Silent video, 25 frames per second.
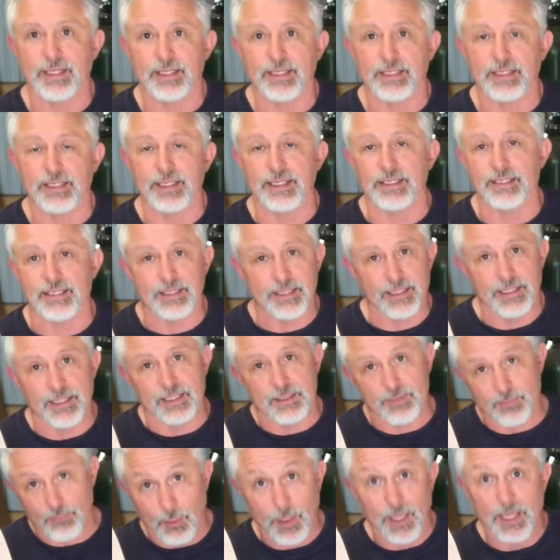Yes, it
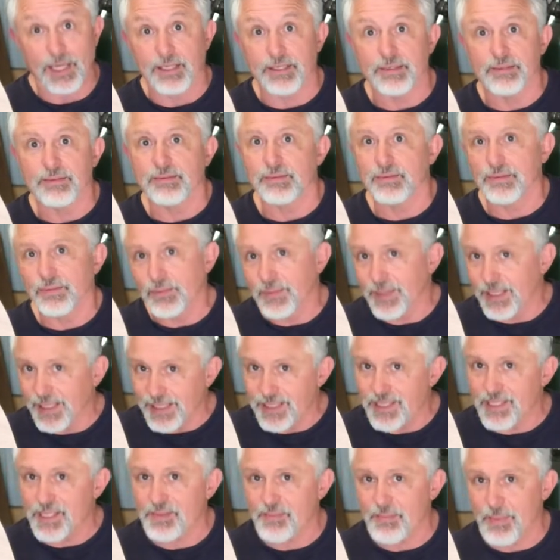is, but we
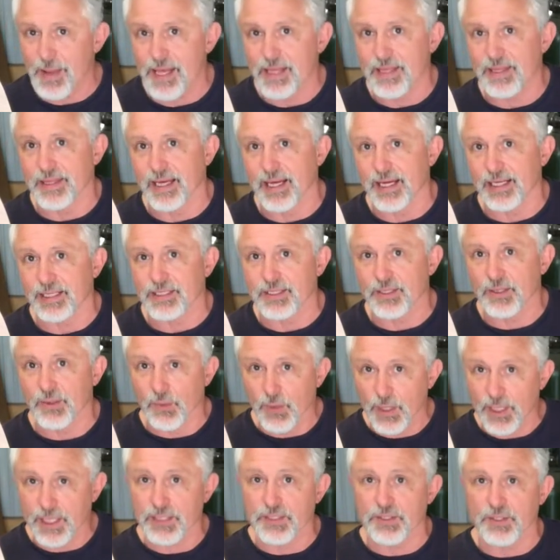didn't spend that. So
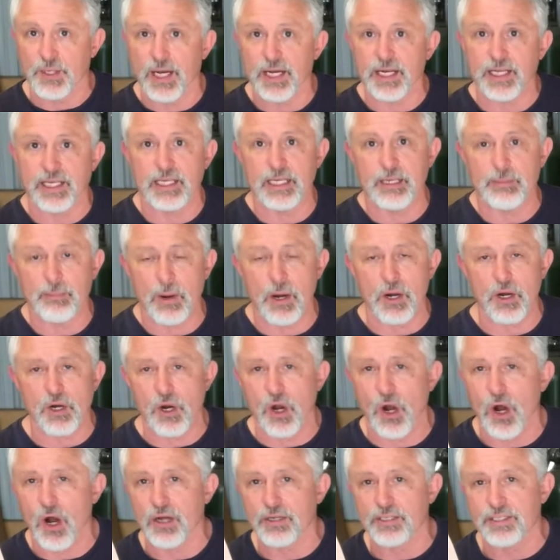we could try to keep our
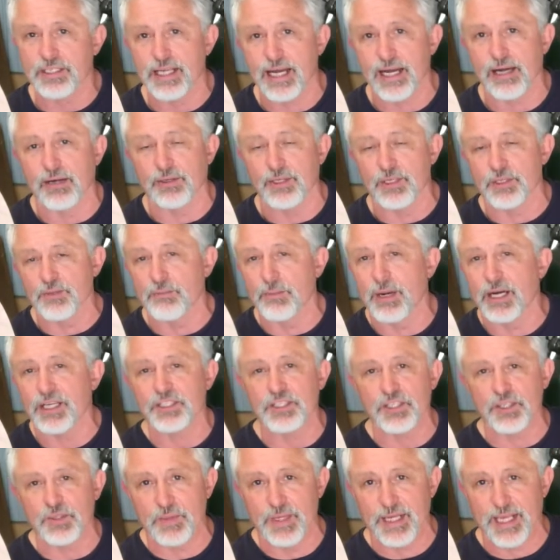costs down as
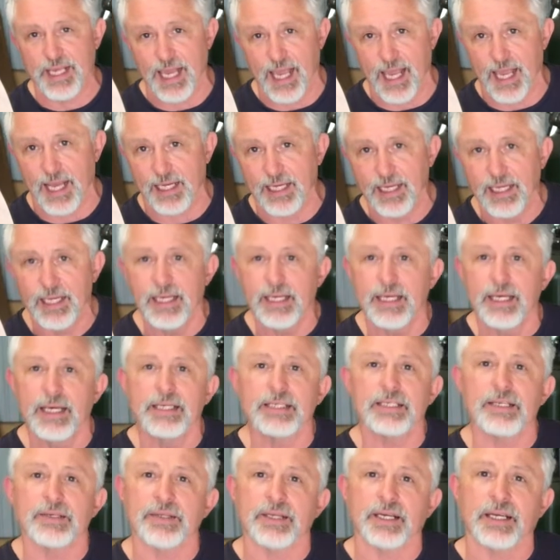much as we can
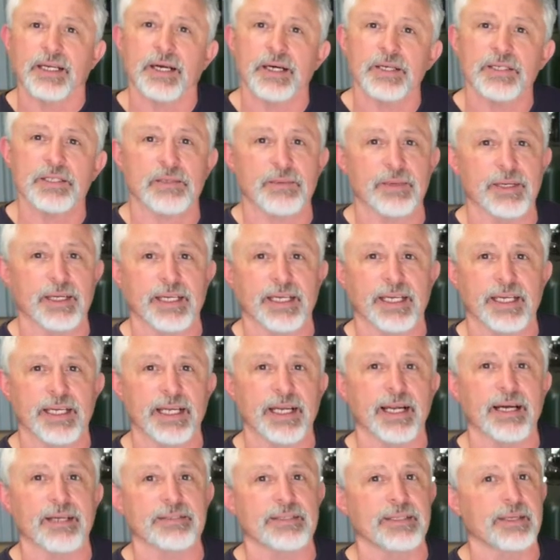so the customer can
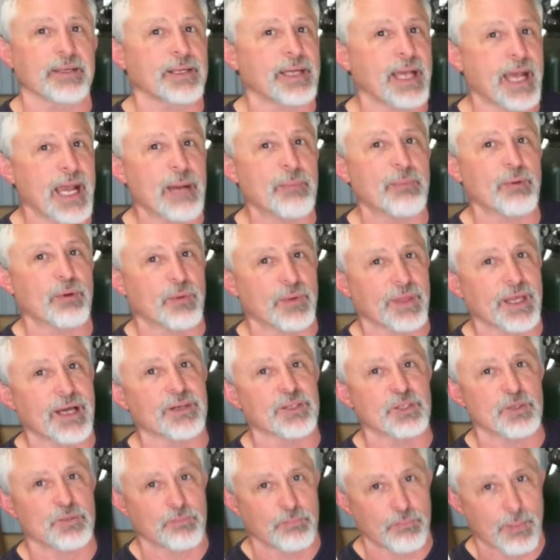get out there camping
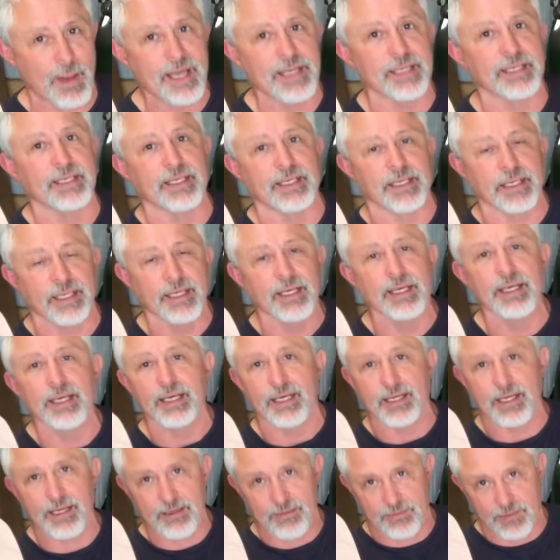without spending
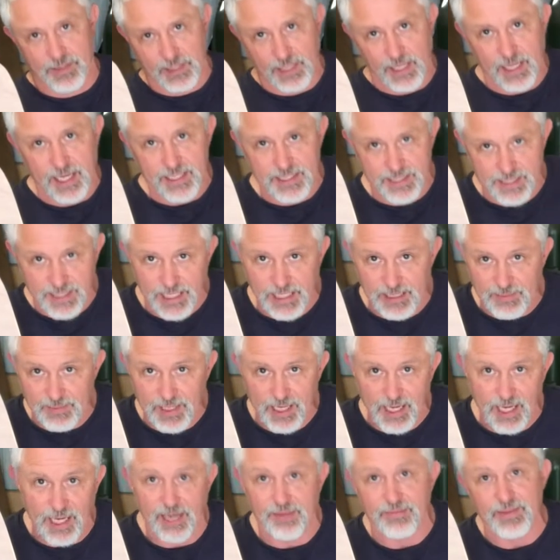every last dime
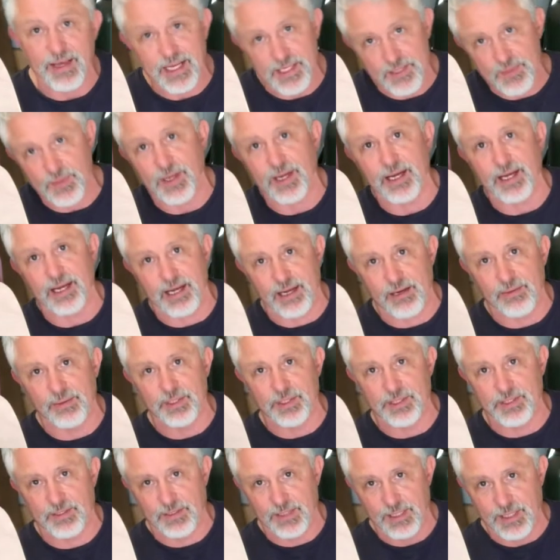they have. That's why I
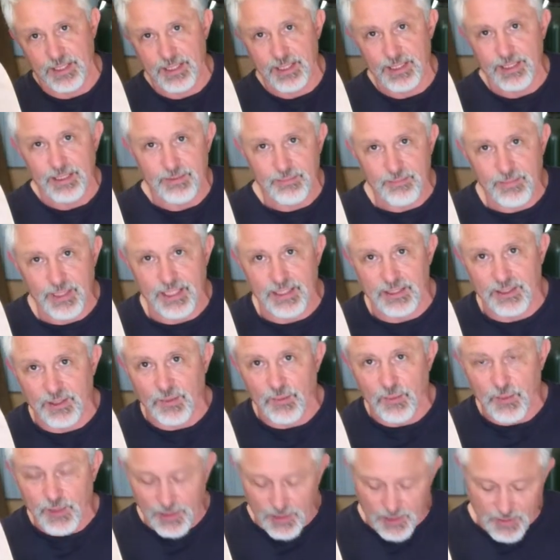was being a
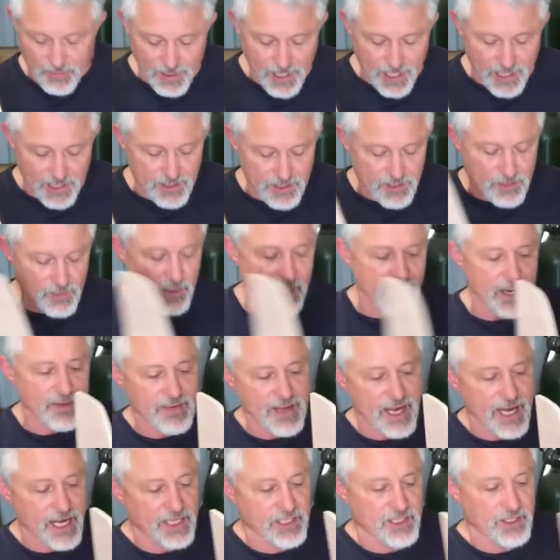little weird about it. So what I've
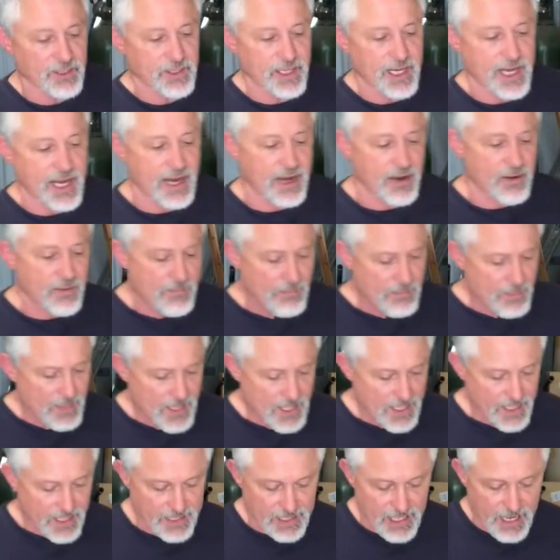got to do now
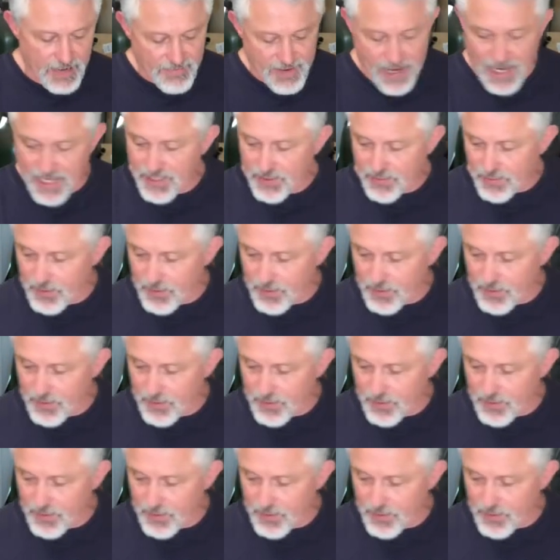is I've got to